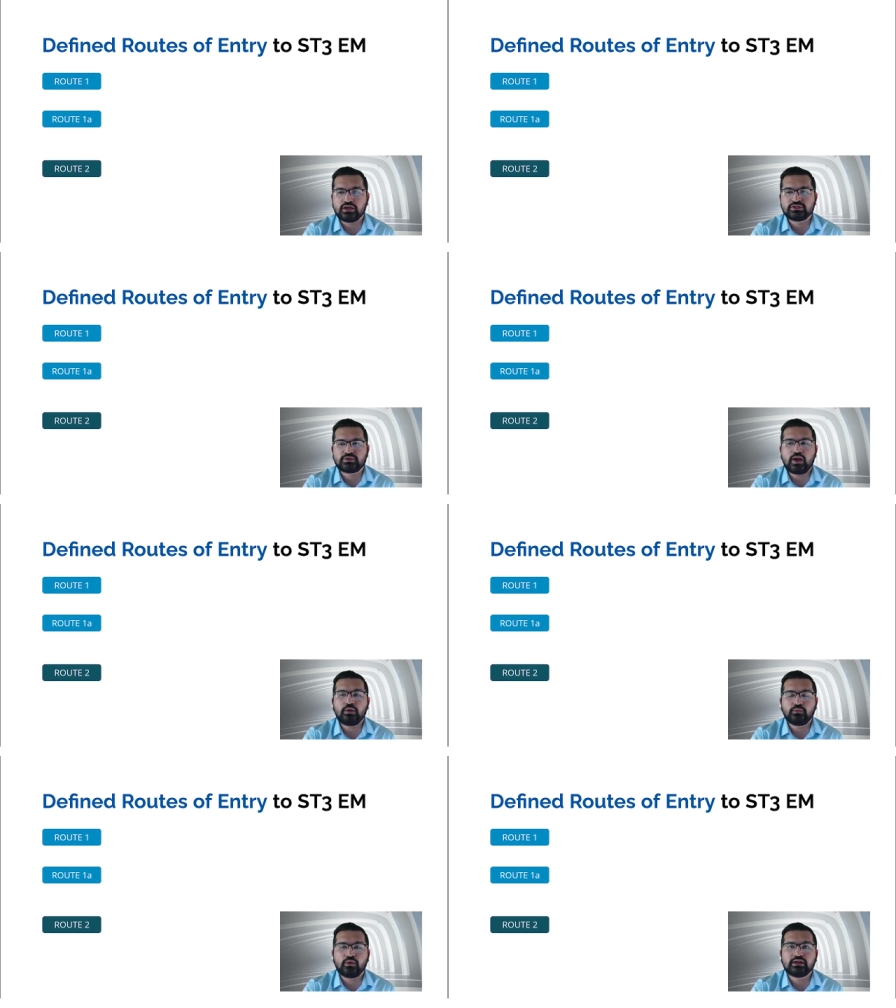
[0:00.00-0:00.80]
So
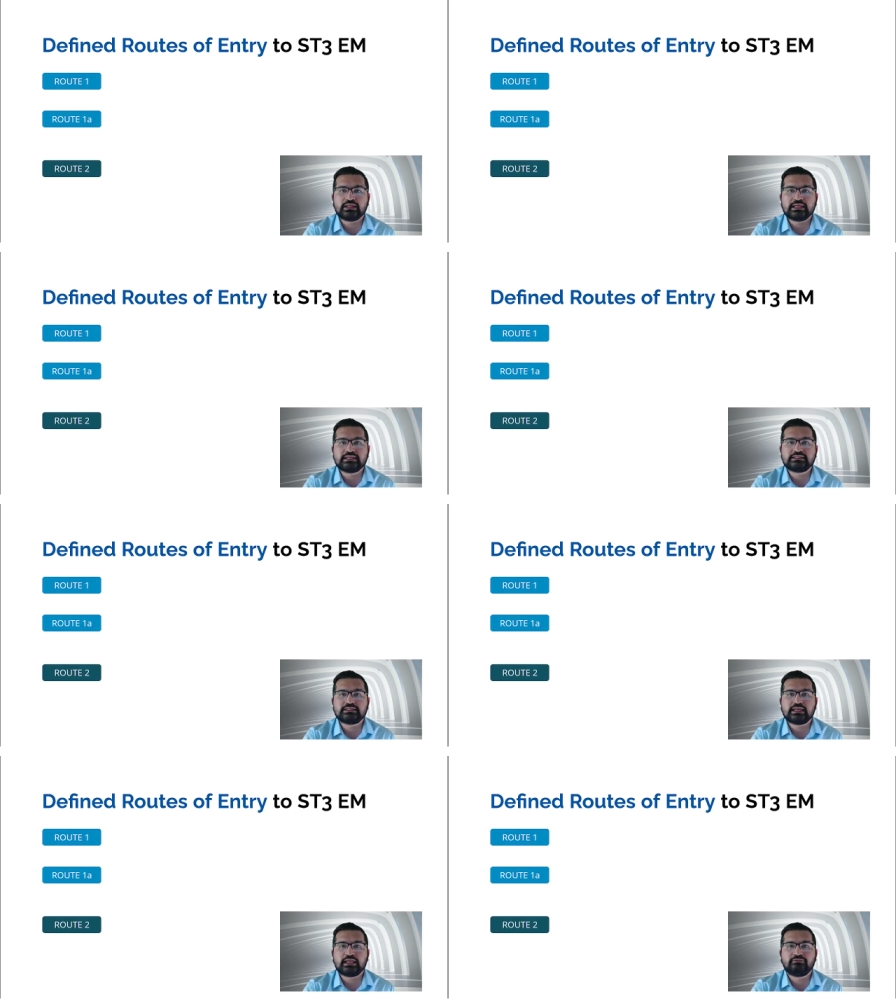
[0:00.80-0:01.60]
route one is
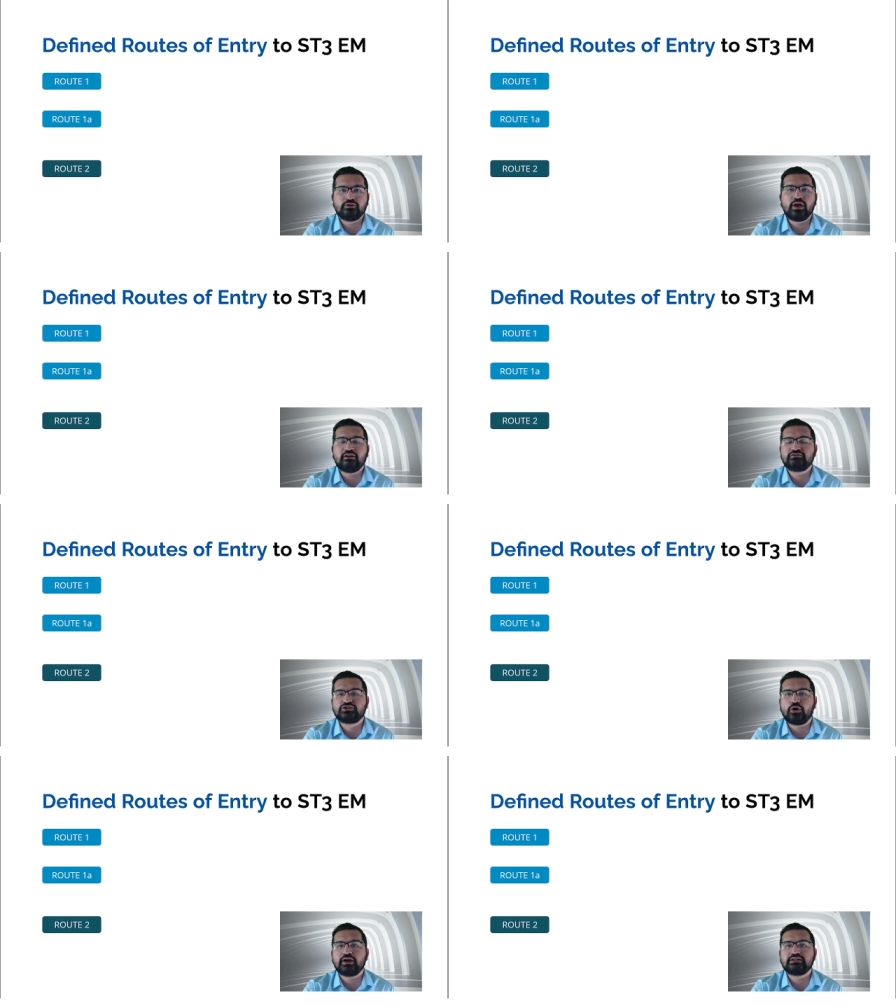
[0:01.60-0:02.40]
if you have
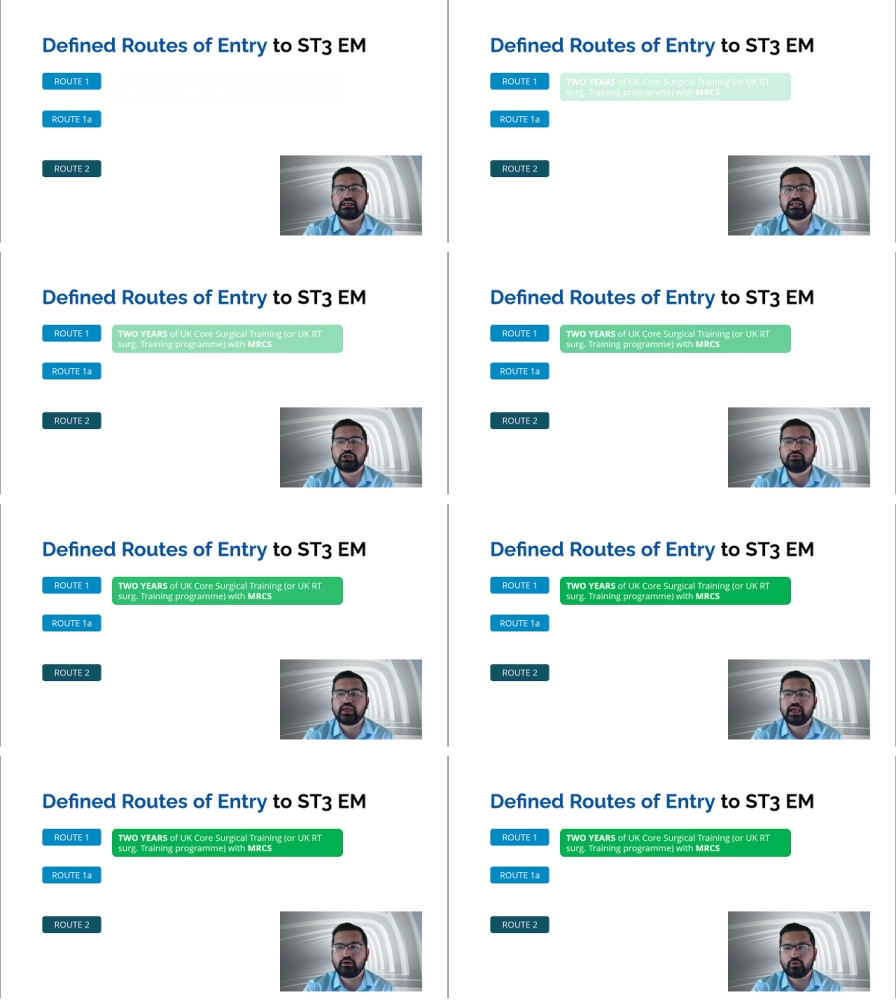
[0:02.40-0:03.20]
joined
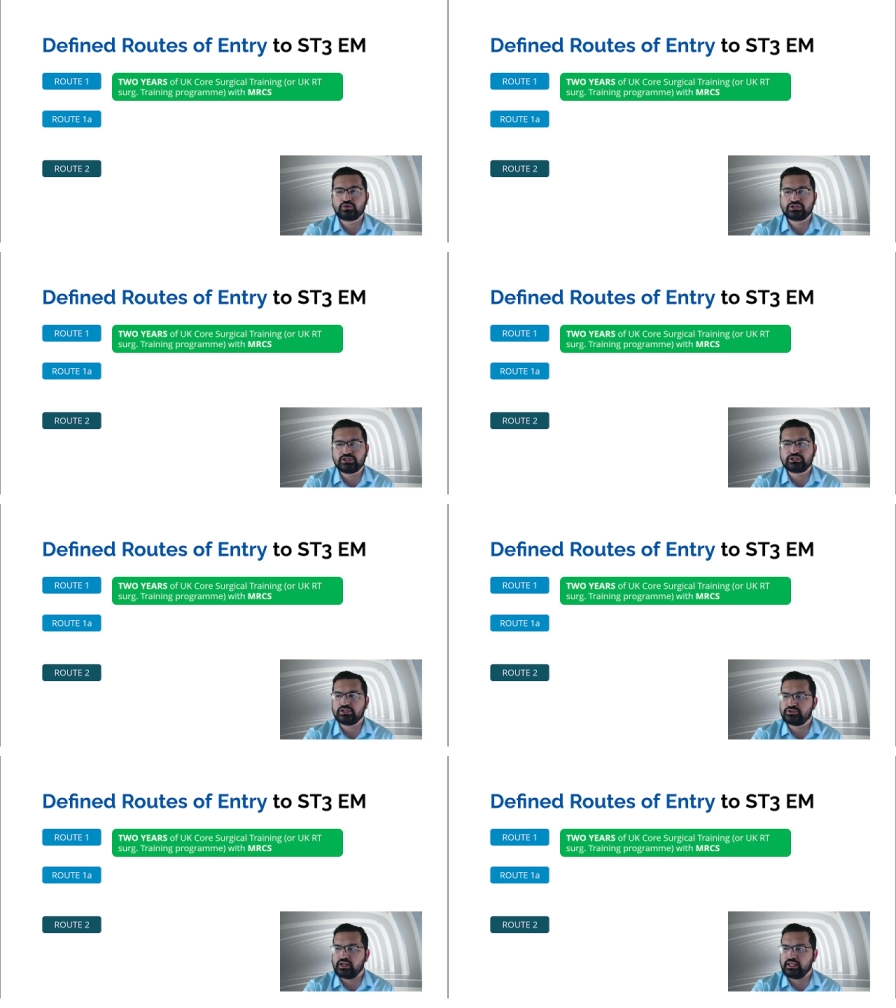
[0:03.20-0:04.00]
UK core surgical
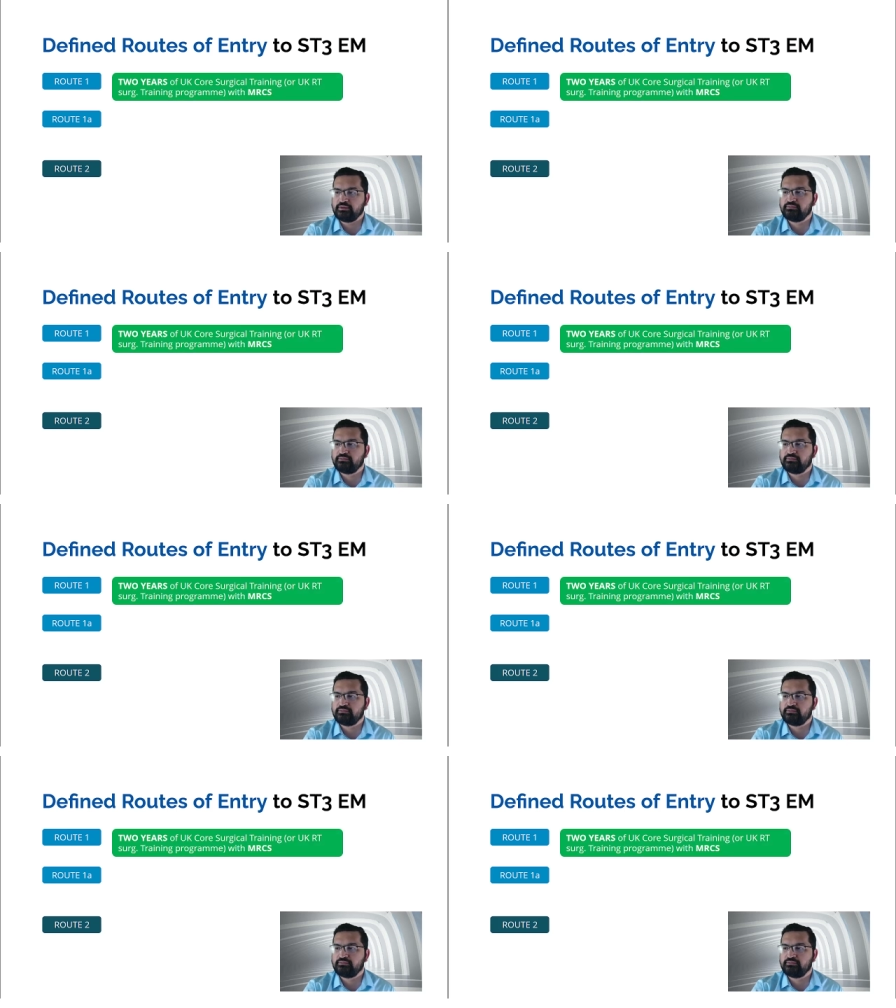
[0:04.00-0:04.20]
training.